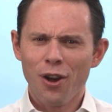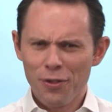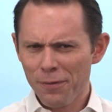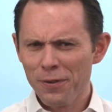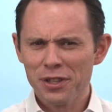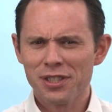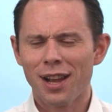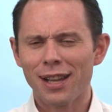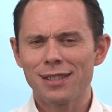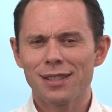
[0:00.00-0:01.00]
On the first
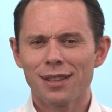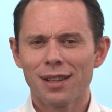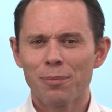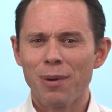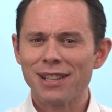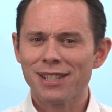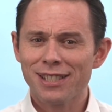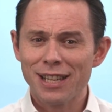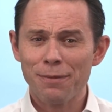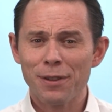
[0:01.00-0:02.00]
night,
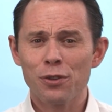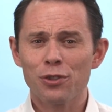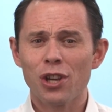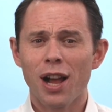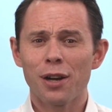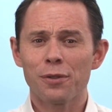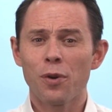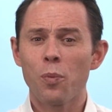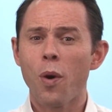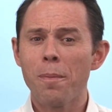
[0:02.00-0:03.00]
practice leaving your child
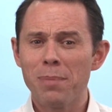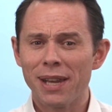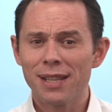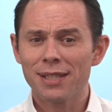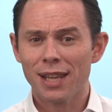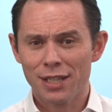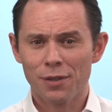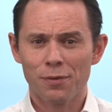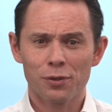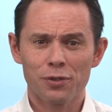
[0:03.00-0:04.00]
for 1 minute
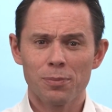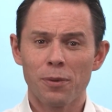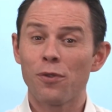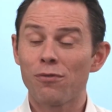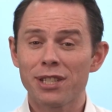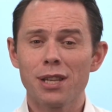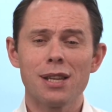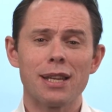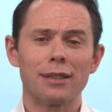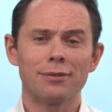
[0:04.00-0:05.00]
intervals before
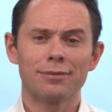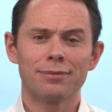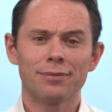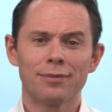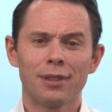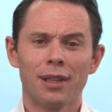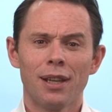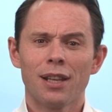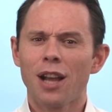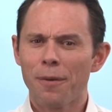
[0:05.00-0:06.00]
returning.
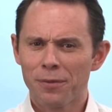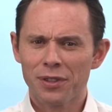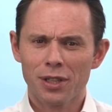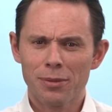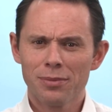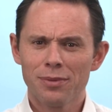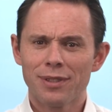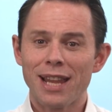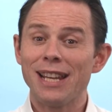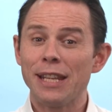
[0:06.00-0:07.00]
Comfort them,
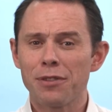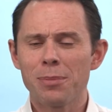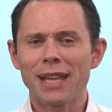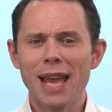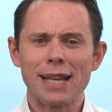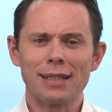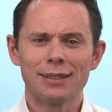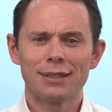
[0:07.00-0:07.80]
then leave them again.